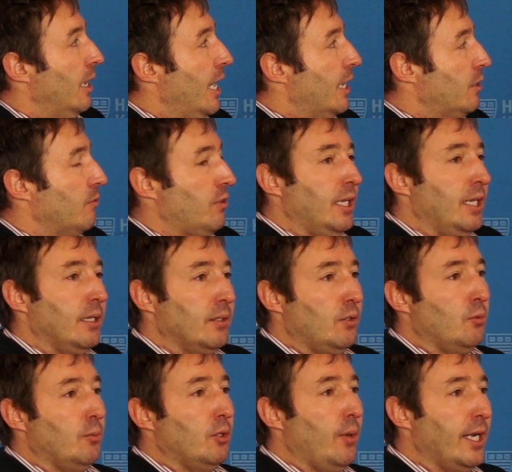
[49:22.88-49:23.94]
head of the
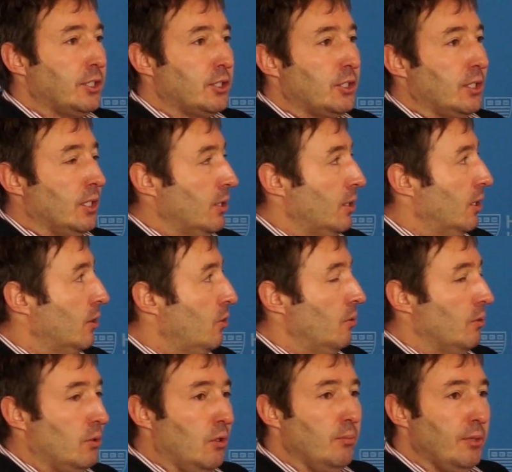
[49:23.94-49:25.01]
Human Rights
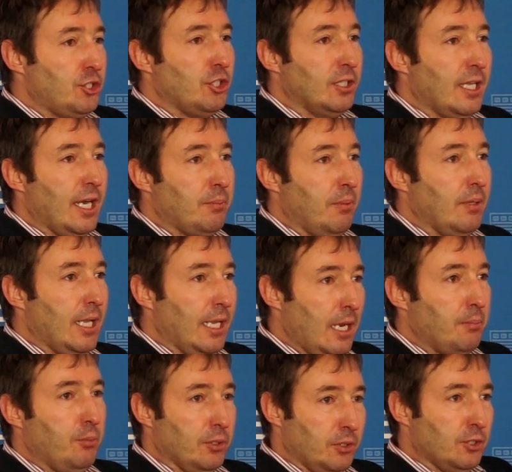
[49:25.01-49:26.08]
Commission that
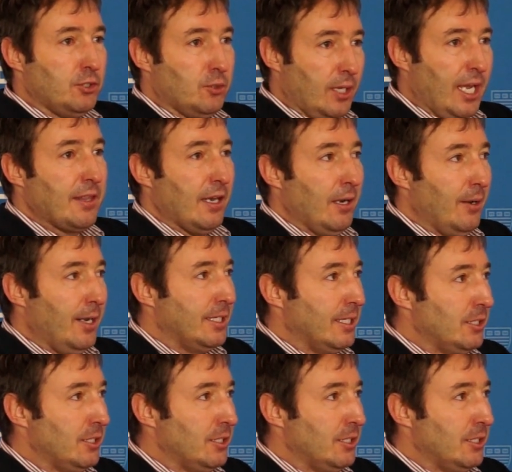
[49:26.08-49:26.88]
had put this together, right?